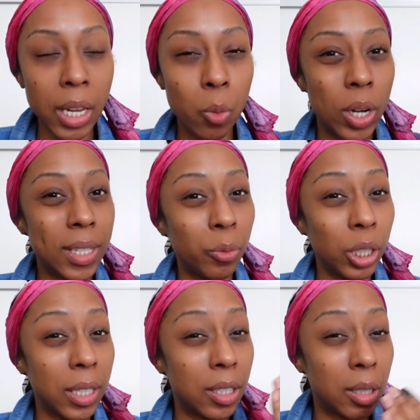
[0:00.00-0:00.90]
It wasn't
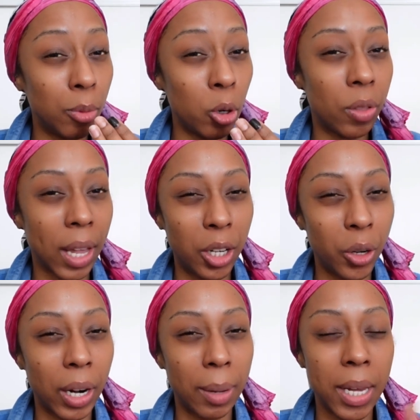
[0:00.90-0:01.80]
really smooth, like, you
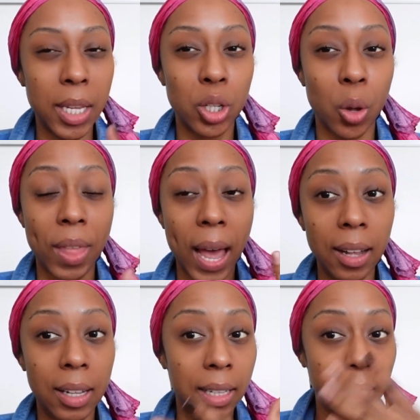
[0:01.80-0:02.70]
know what I mean? So
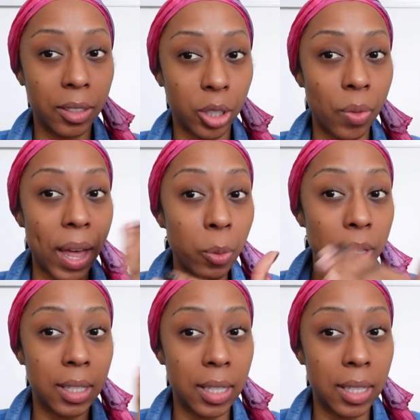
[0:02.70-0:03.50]
that so that was